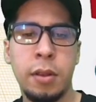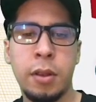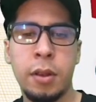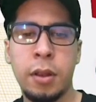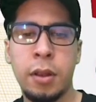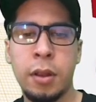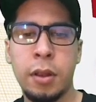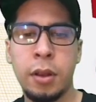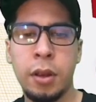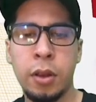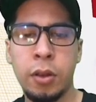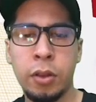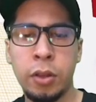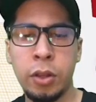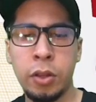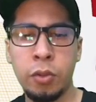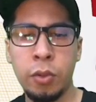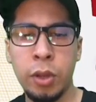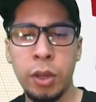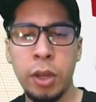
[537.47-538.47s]
Click on the
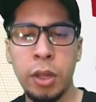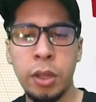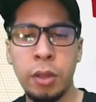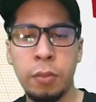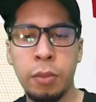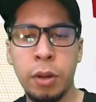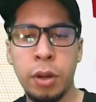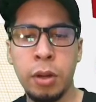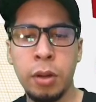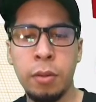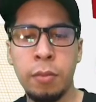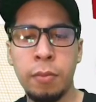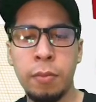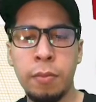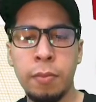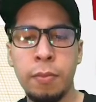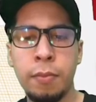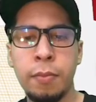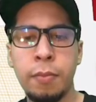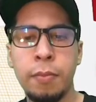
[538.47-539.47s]
20 at the bottom,
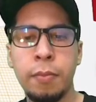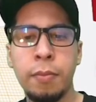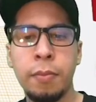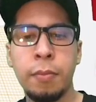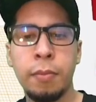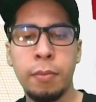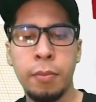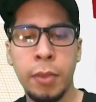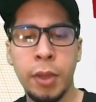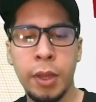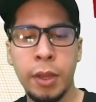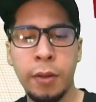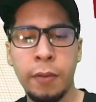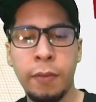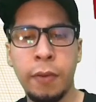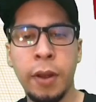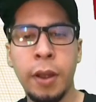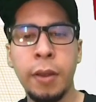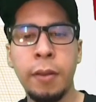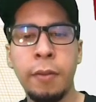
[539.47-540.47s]
make it a
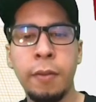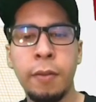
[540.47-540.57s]
5.